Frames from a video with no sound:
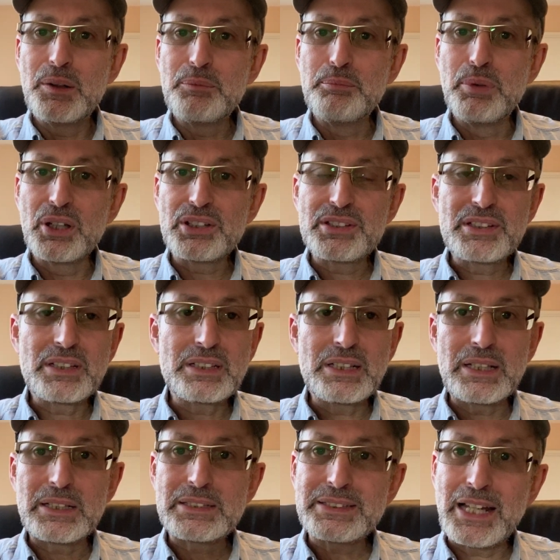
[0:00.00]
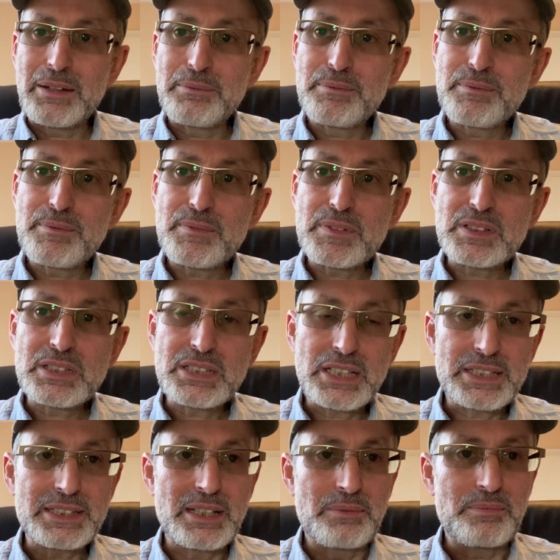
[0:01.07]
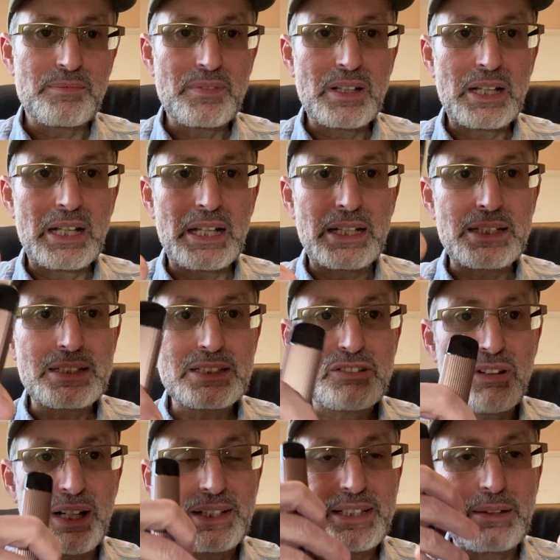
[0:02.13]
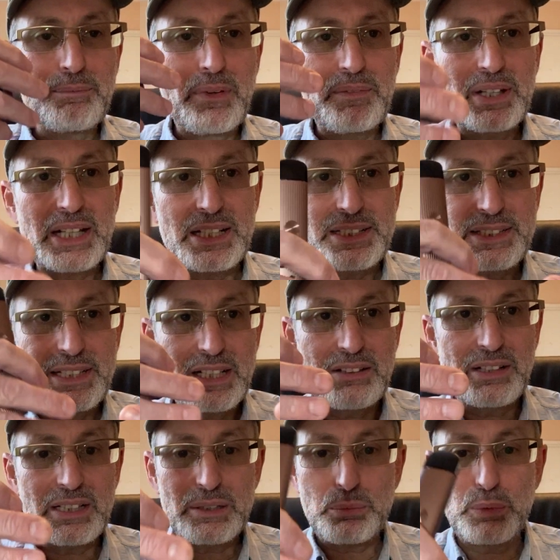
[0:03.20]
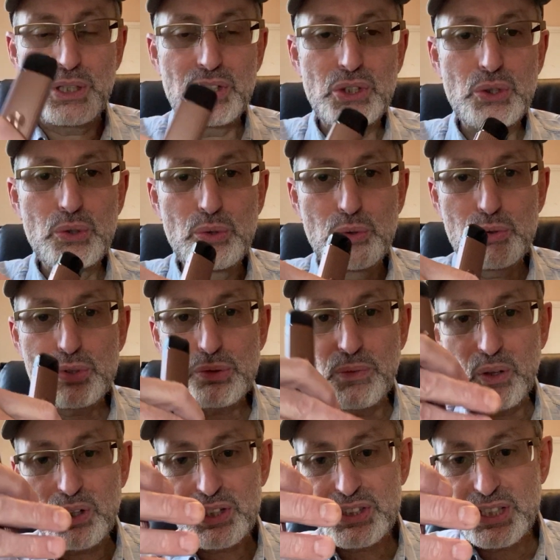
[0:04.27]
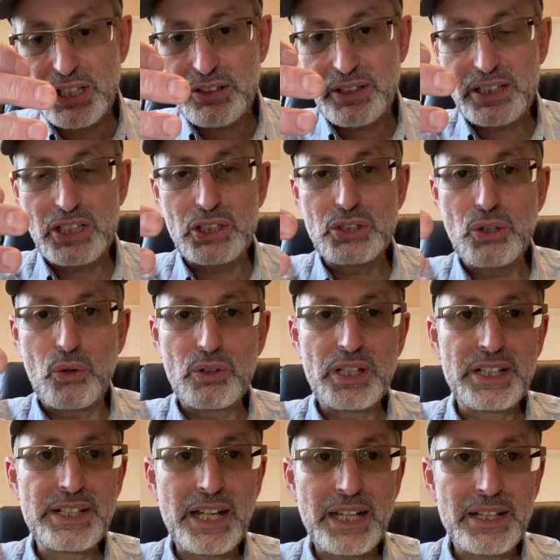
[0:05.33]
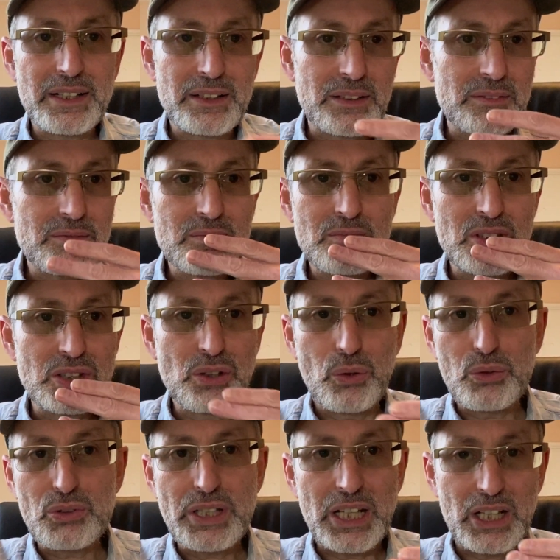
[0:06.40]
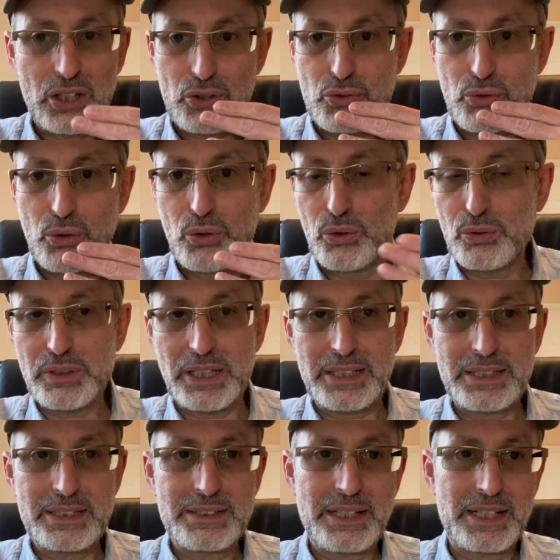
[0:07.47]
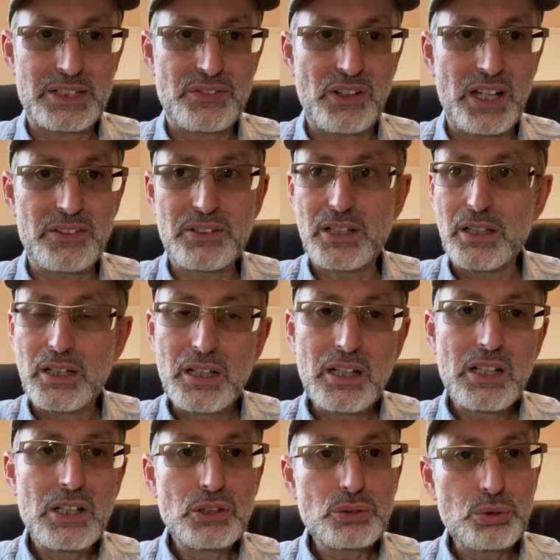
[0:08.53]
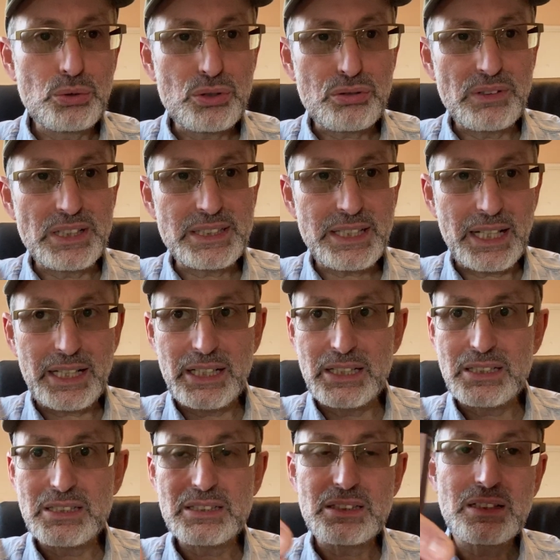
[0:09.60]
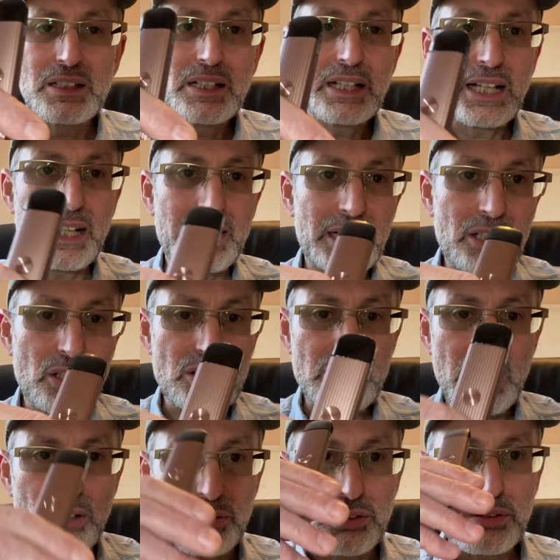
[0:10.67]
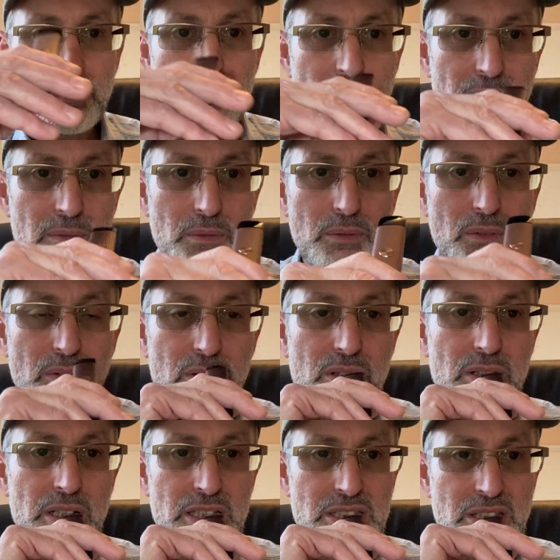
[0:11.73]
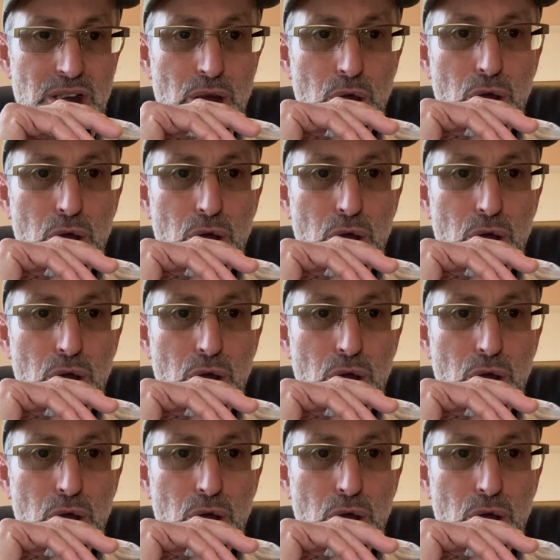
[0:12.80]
But the same system. It's trying to mimic a cigarette. When you smoke a cigarette, you don't inhale, you don't take a draw that takes forever. 2-3 seconds and it cuts out. Listen.